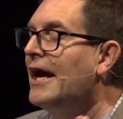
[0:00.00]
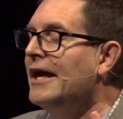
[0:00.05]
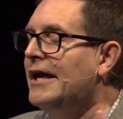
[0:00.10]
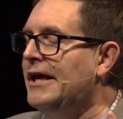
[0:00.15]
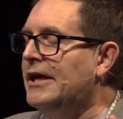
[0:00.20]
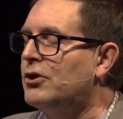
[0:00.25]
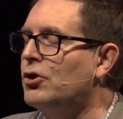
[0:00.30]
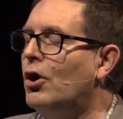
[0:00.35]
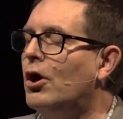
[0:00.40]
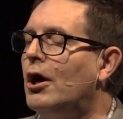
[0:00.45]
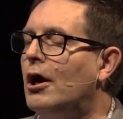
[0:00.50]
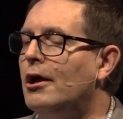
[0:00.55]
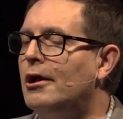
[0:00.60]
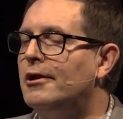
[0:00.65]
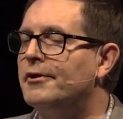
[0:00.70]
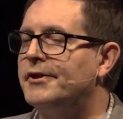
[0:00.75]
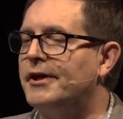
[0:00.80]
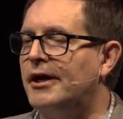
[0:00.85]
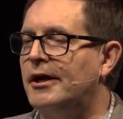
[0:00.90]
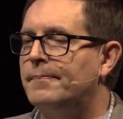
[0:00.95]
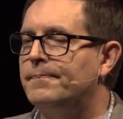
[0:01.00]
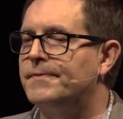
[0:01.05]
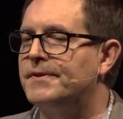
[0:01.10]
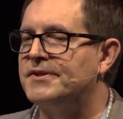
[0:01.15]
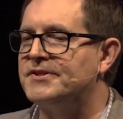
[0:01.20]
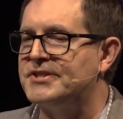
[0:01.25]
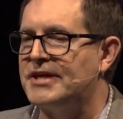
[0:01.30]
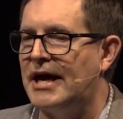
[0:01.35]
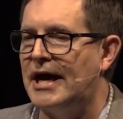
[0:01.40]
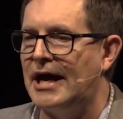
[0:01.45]
he called up
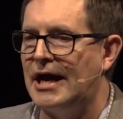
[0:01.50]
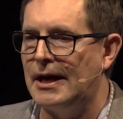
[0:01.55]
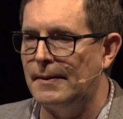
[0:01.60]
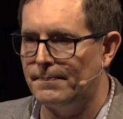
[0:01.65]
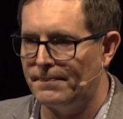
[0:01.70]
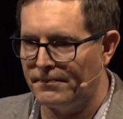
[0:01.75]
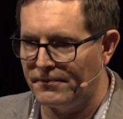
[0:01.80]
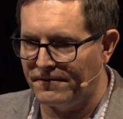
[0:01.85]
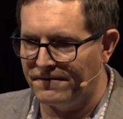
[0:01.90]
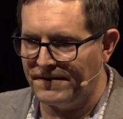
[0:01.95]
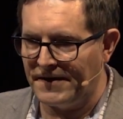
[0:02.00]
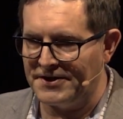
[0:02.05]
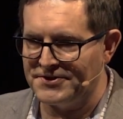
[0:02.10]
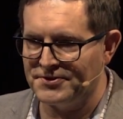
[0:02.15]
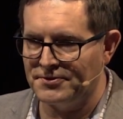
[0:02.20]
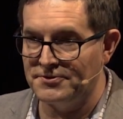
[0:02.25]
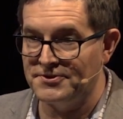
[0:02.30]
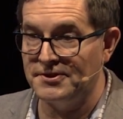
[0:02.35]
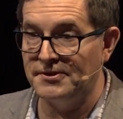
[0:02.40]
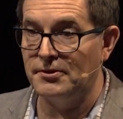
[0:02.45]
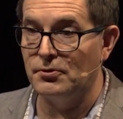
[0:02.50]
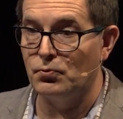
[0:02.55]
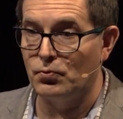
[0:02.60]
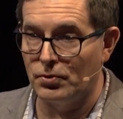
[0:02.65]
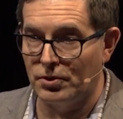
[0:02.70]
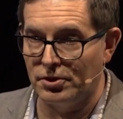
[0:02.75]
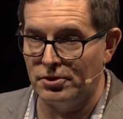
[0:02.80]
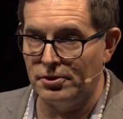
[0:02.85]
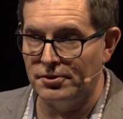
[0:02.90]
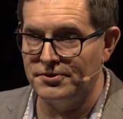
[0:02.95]
the top professors in the
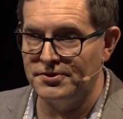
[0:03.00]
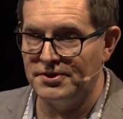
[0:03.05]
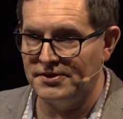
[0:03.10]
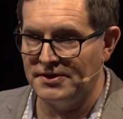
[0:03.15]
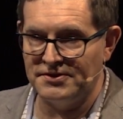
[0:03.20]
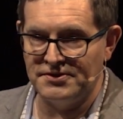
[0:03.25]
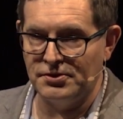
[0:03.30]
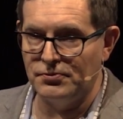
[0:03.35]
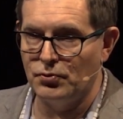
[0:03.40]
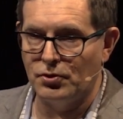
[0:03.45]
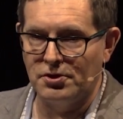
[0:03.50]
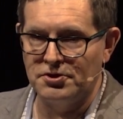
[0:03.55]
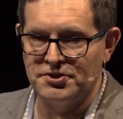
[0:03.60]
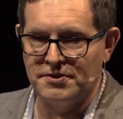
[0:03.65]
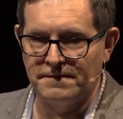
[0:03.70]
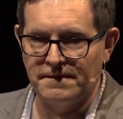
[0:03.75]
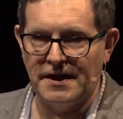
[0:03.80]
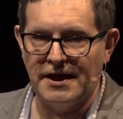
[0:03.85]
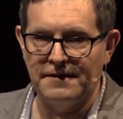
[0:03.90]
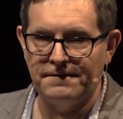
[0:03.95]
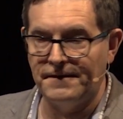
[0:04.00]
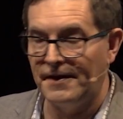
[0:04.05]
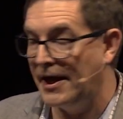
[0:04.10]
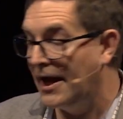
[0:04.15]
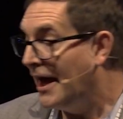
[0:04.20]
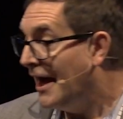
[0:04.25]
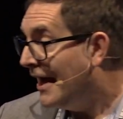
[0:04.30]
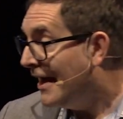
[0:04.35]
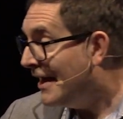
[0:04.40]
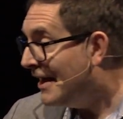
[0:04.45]
world that do origin of life.